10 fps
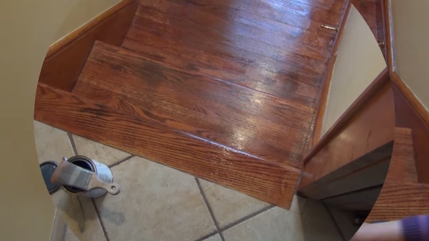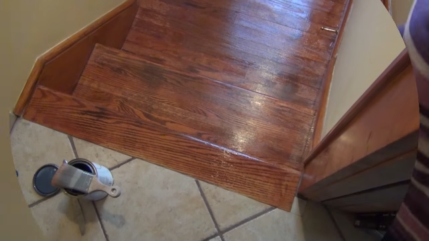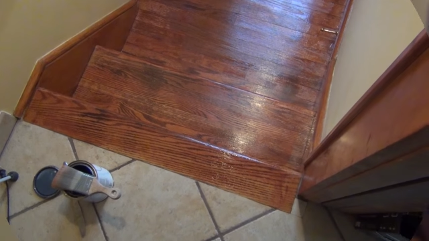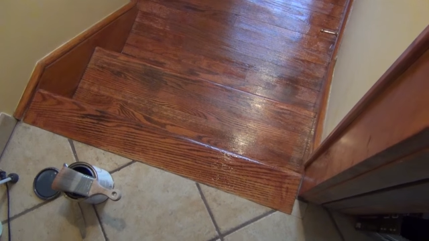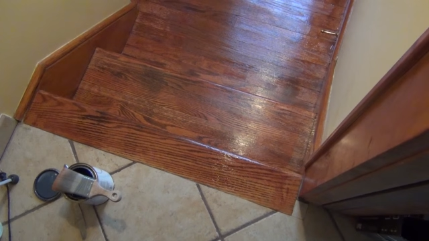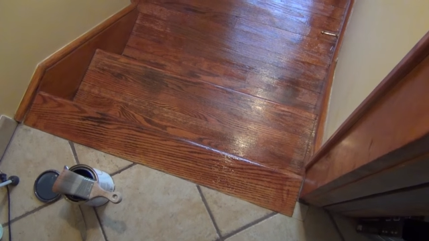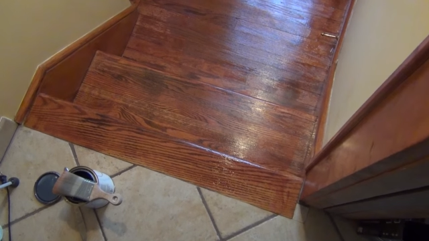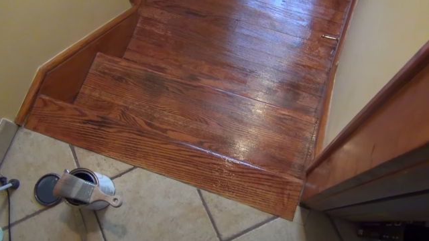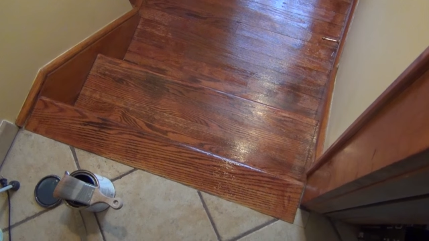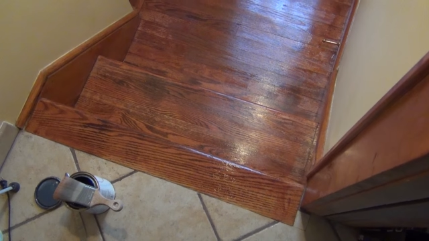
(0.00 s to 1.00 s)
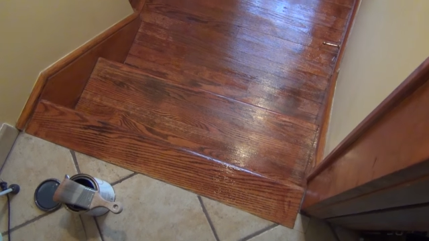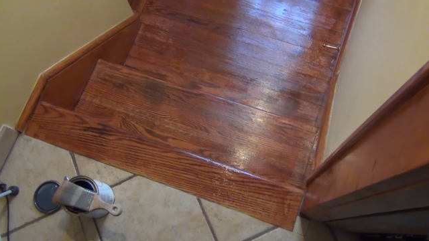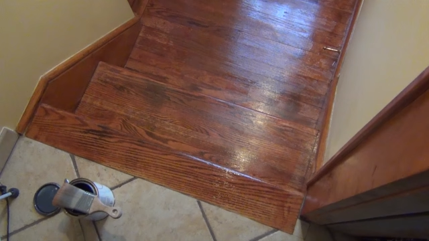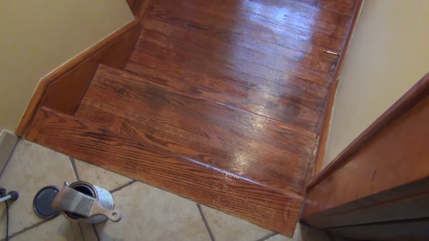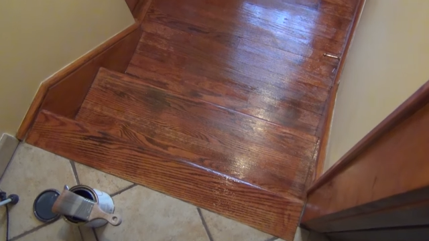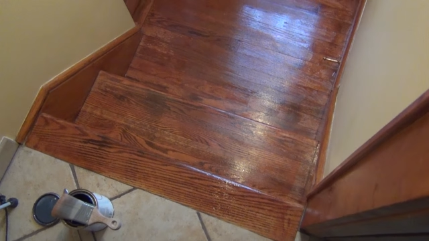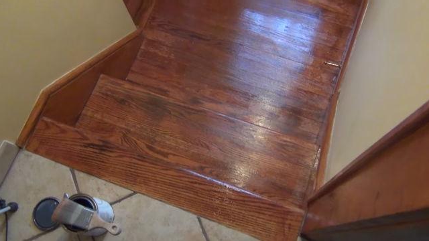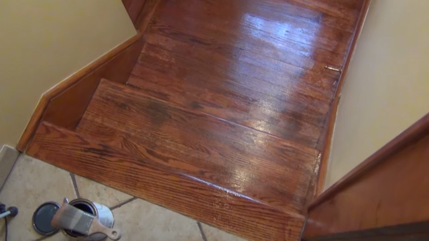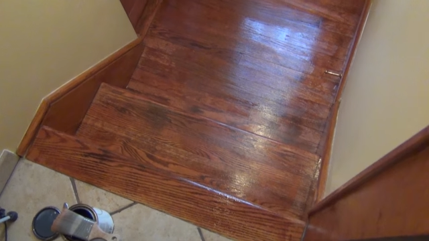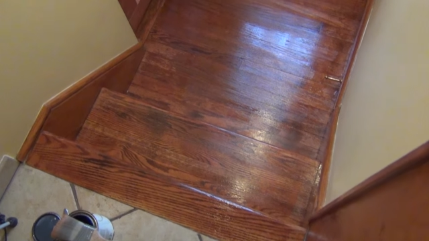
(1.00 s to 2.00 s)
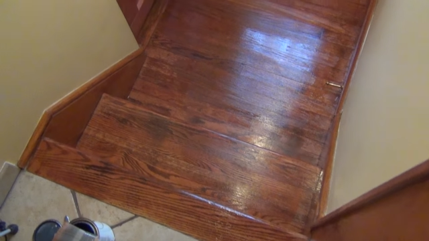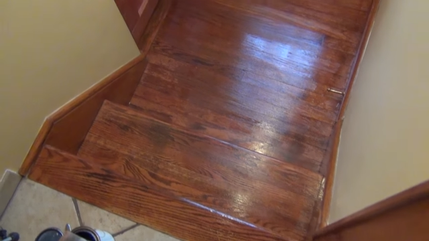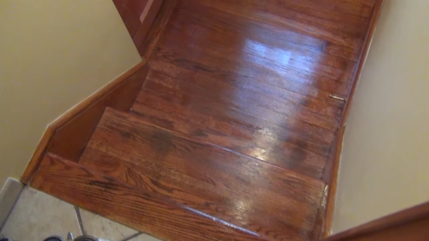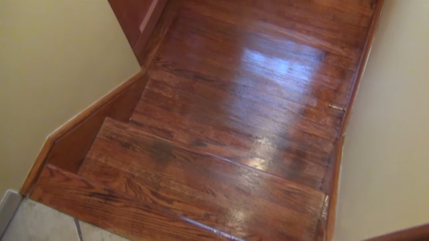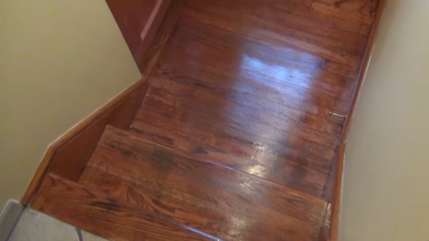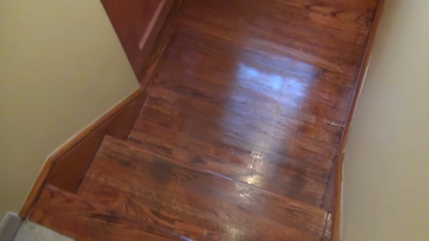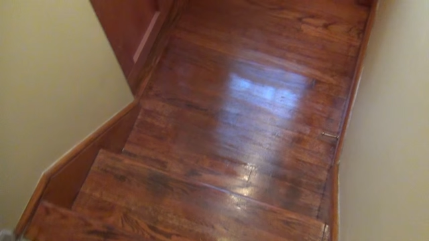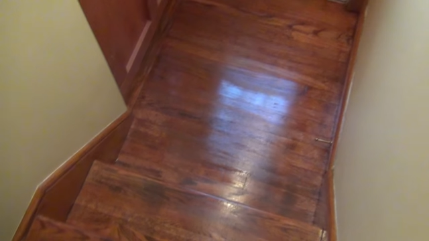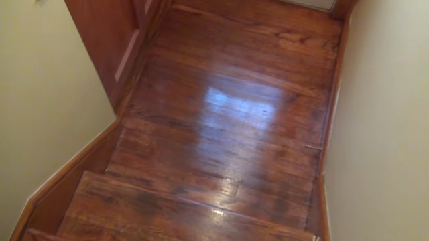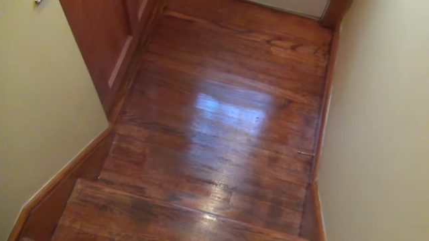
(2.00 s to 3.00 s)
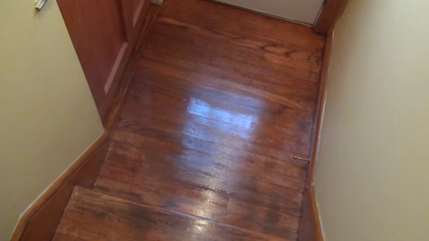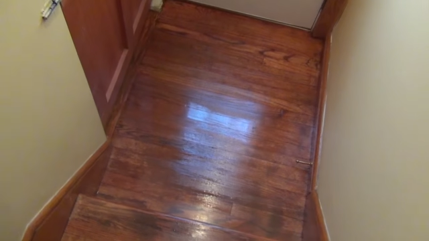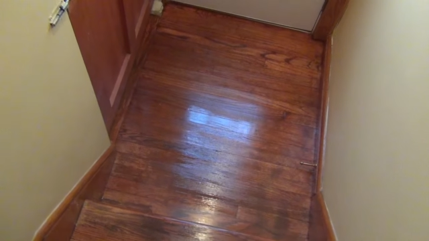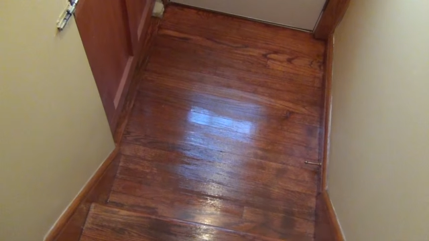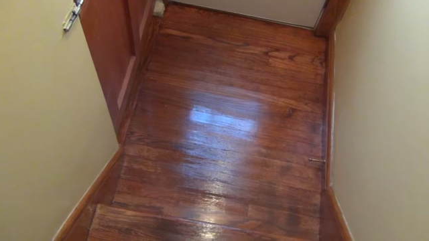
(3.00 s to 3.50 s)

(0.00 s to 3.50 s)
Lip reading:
(no speaker visible)